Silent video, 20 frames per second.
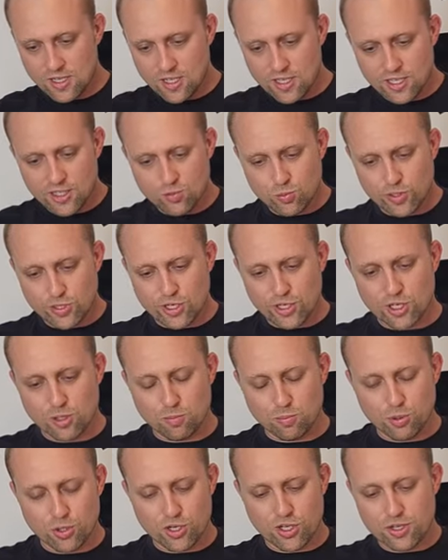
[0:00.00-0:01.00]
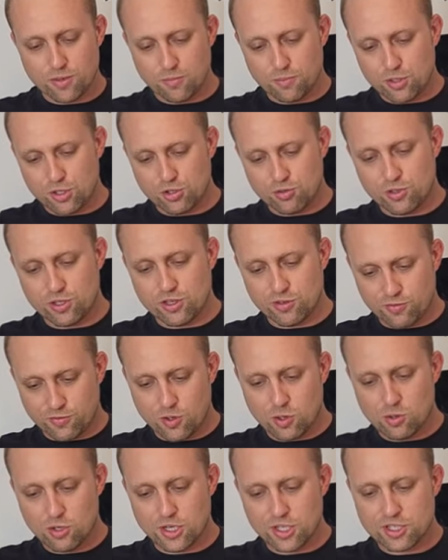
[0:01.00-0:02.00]
is we are gonna put it between the
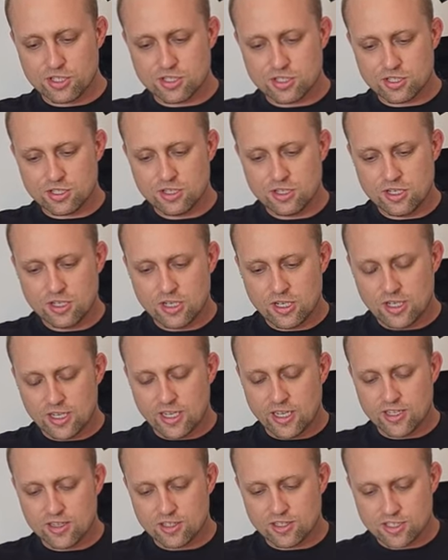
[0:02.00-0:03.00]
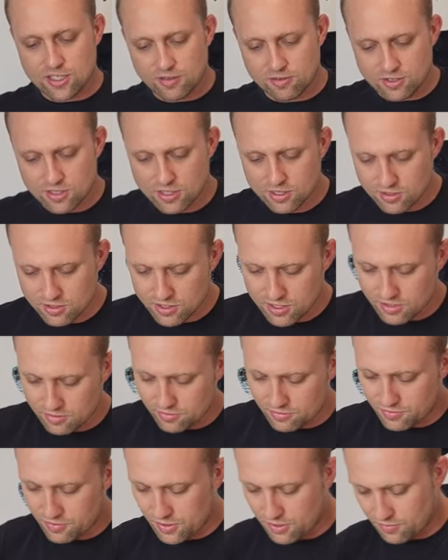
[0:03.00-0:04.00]
focus in the
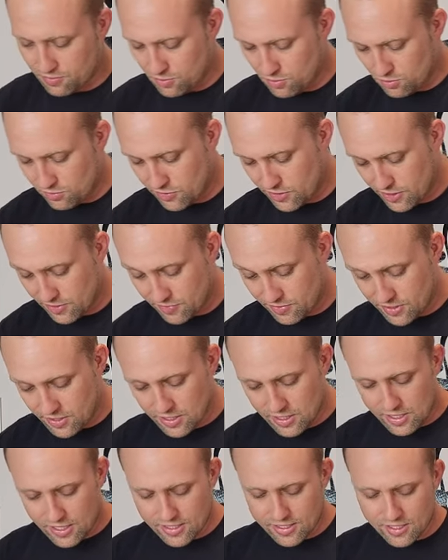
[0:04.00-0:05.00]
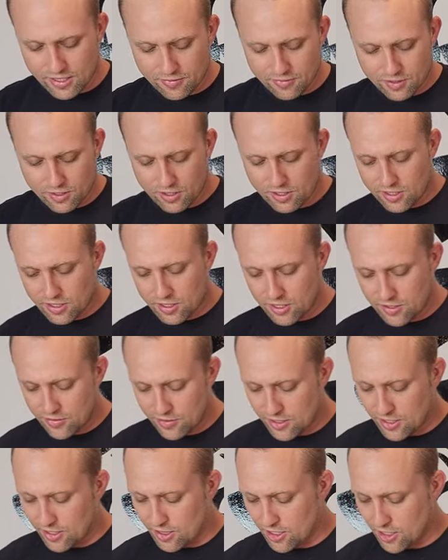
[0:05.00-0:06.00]
7075 Wolfgang. I definitely
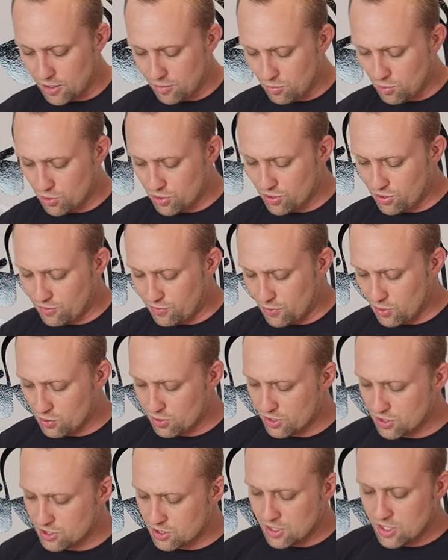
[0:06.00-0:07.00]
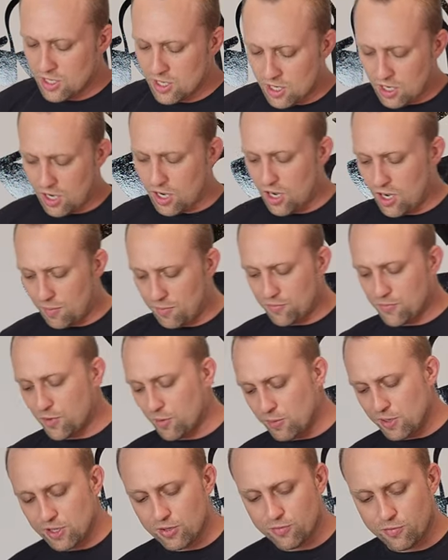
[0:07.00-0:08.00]
think I like it more than the Focus. Um, to
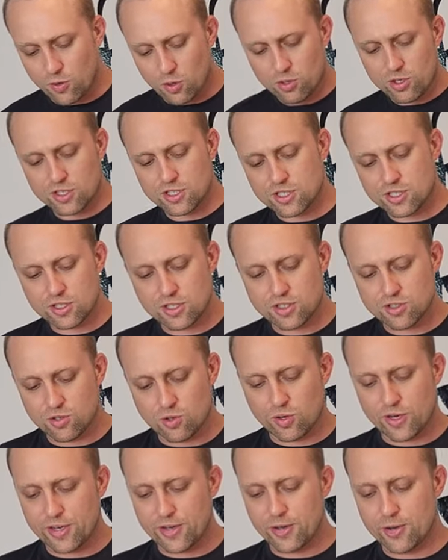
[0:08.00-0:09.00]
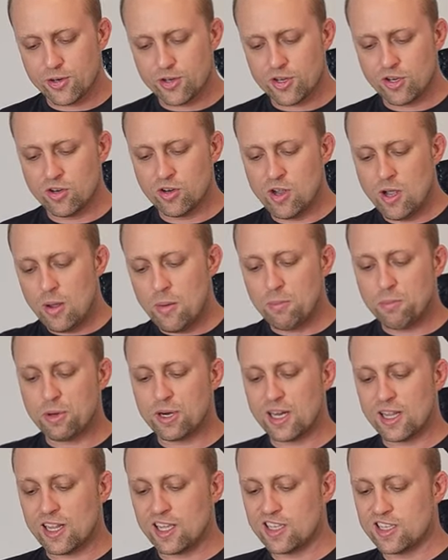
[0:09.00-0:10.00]
me, the Focus is great yo-yo, but
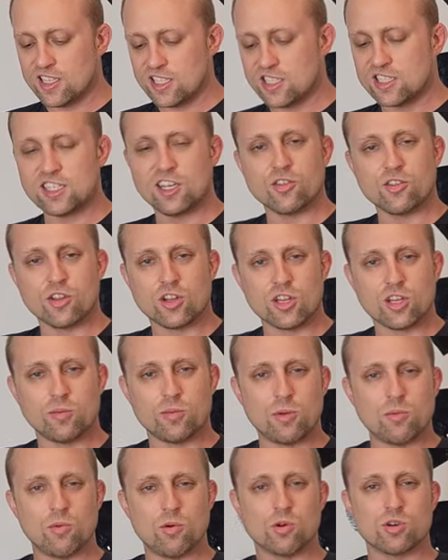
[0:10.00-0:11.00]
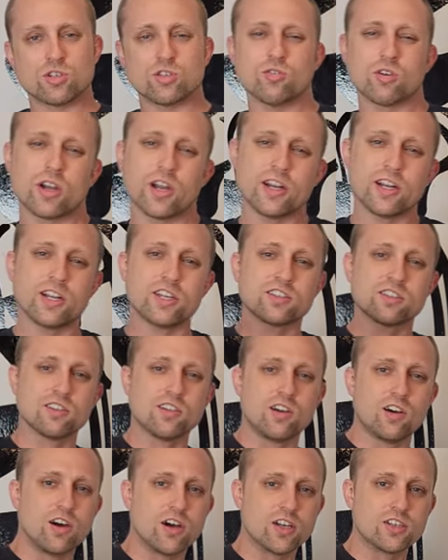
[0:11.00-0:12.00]
I like the Stealth a little bit more, so it kind of gets
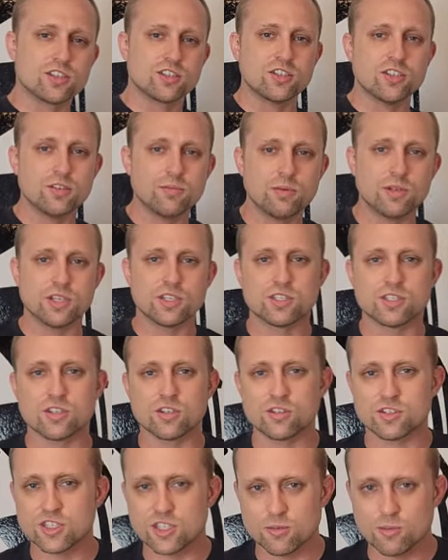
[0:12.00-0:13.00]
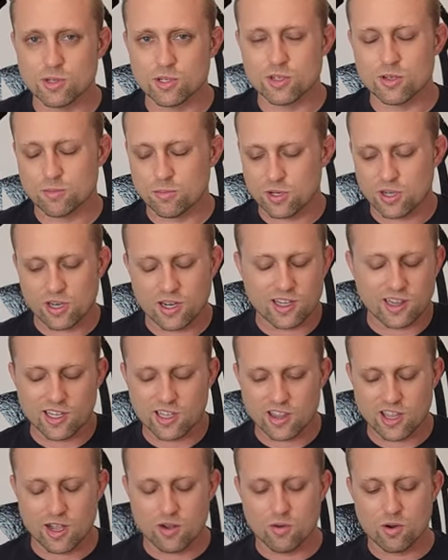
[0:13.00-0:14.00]
lost because they're similar, but I
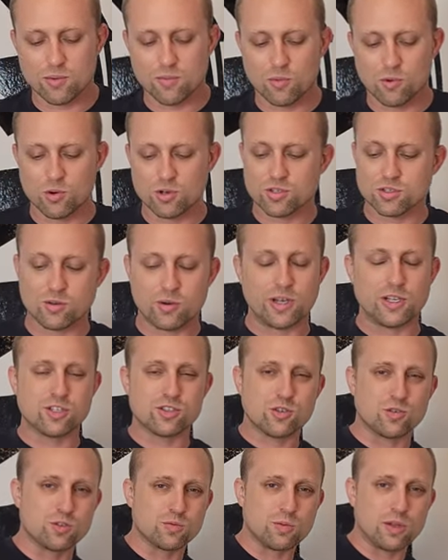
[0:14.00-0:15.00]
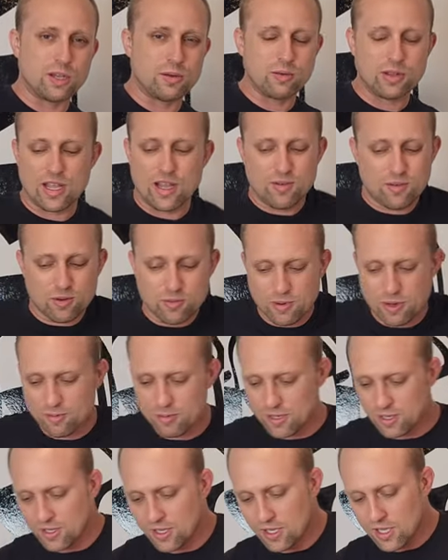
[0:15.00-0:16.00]
like that one more, so I just always play with that one
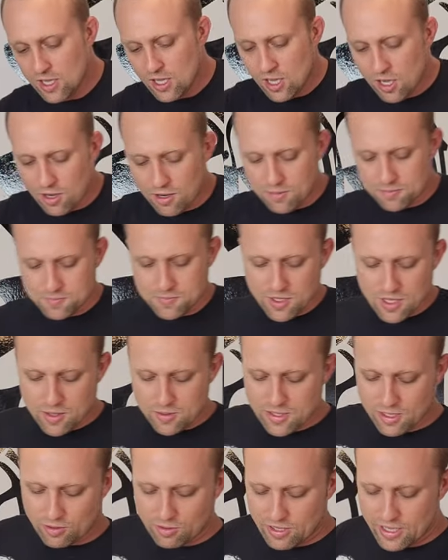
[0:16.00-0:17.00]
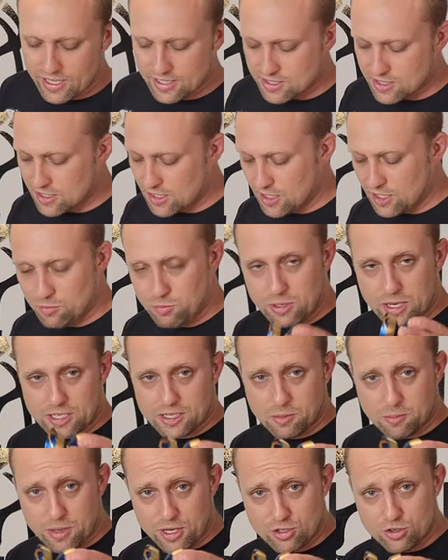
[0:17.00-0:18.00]
maybe. Um, now, lastly, we got
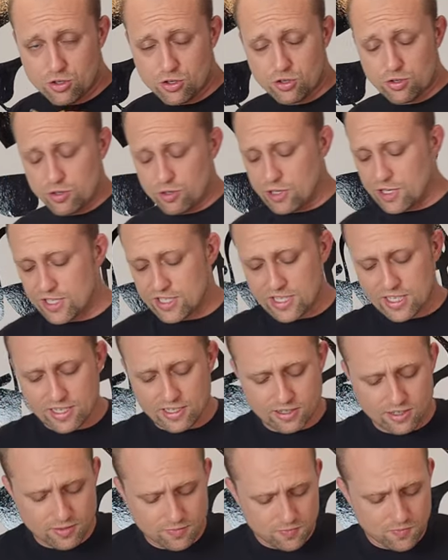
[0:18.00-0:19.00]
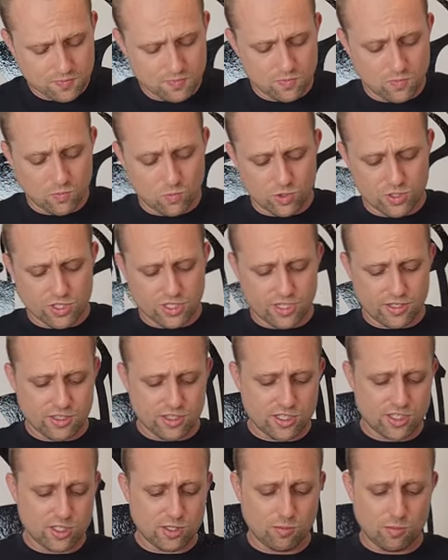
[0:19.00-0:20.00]
the Magic Yo-Yo Katana. Once again,
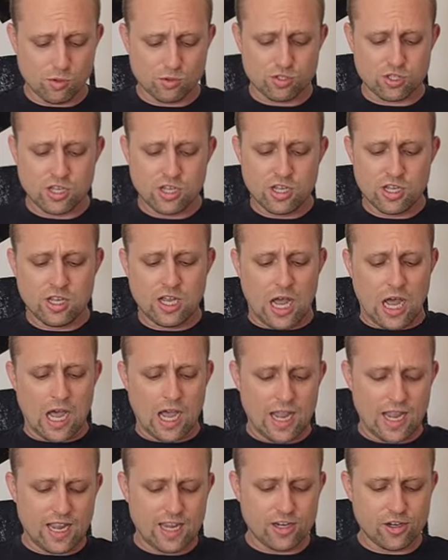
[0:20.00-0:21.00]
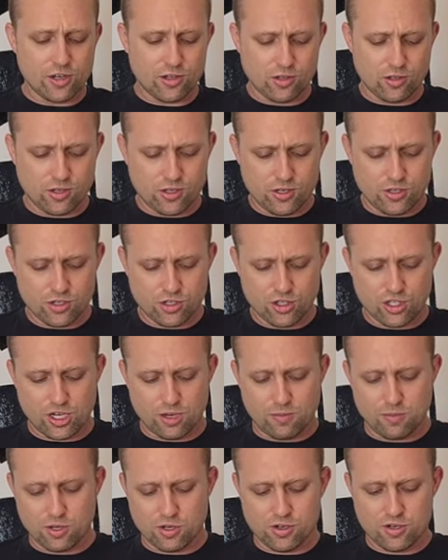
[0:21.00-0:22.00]
this is the most uh, angular
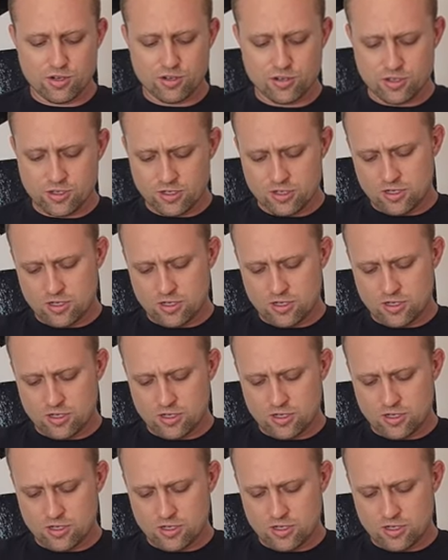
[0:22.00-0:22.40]
shape yo-yo.